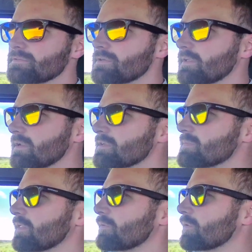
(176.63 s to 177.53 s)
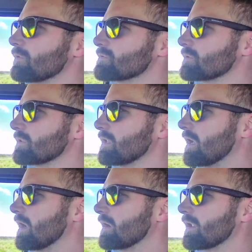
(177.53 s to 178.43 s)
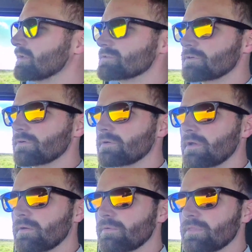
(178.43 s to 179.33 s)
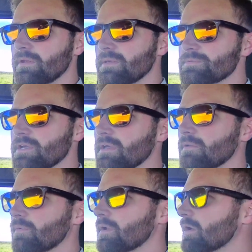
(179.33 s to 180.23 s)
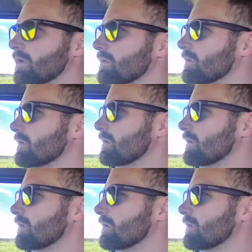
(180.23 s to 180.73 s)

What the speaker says: So that does make the roads a lot nicer with the deep sand and whatnot.